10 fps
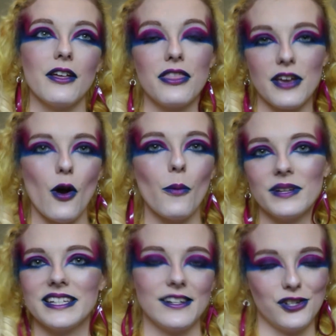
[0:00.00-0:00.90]
the
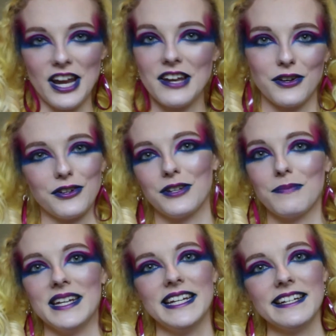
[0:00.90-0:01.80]
opposite gender to
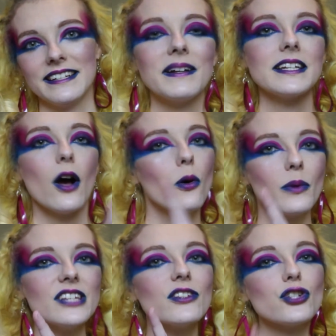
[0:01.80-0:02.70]
me. But
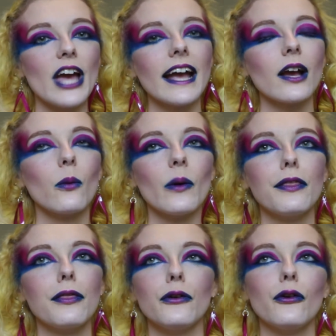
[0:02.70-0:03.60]
always check
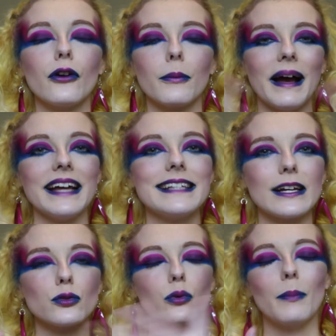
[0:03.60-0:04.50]
with your
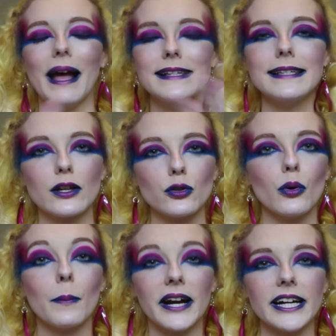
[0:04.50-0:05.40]
bisexual,
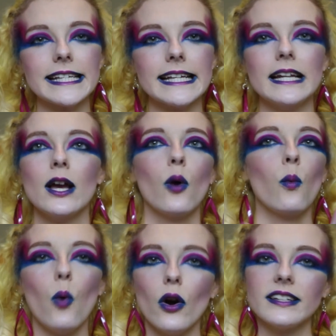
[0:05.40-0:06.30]
pansexual person
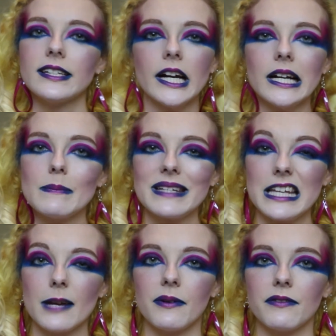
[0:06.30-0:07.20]
what terms
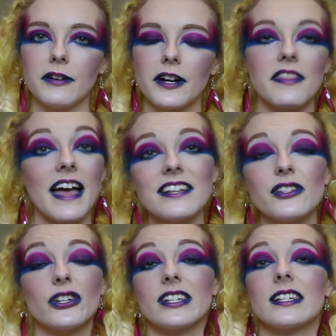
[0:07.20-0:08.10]
they prefer. That's
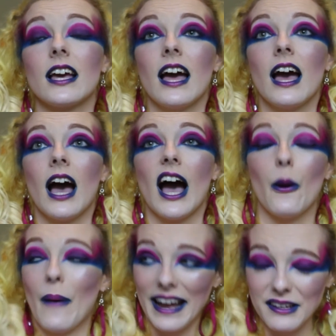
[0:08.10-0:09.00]
just
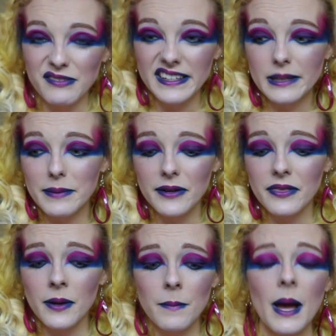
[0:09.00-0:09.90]
how I feel about
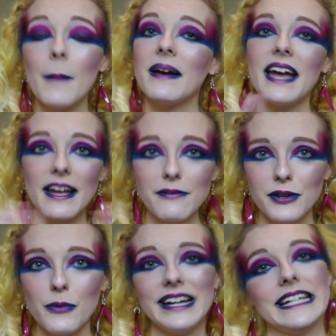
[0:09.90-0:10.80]
them, but
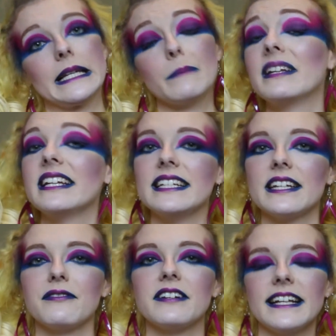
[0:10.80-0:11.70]
everyone is completely
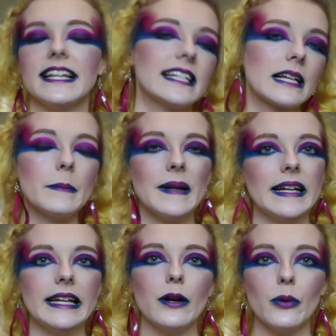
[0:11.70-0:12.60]
different and that's
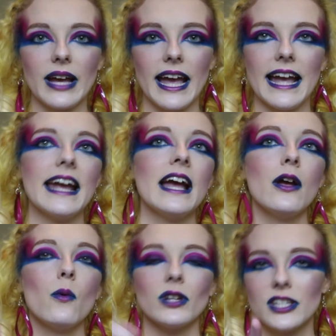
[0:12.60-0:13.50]
completely okay.
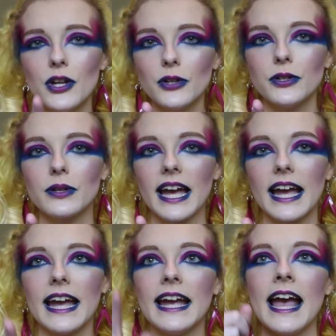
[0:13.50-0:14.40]
What's not
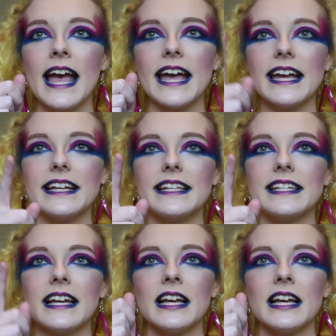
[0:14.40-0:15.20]
okay is